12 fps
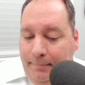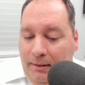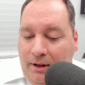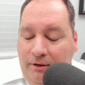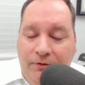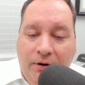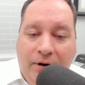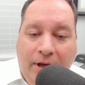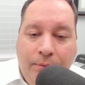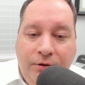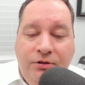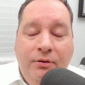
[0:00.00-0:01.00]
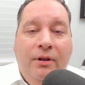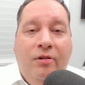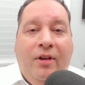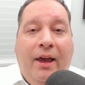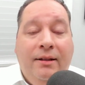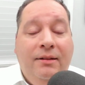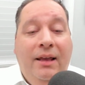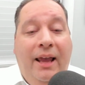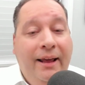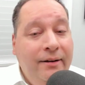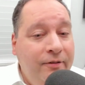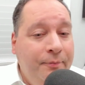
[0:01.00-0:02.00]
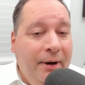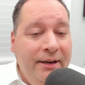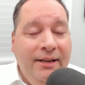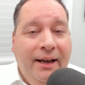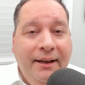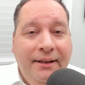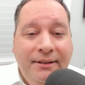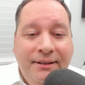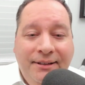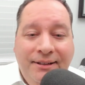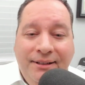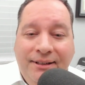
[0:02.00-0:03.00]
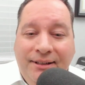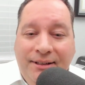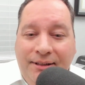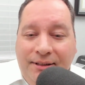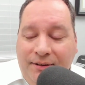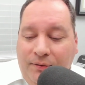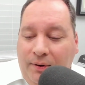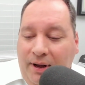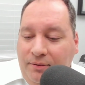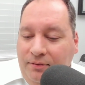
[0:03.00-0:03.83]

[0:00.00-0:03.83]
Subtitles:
I figured I would do this at the end of my day rather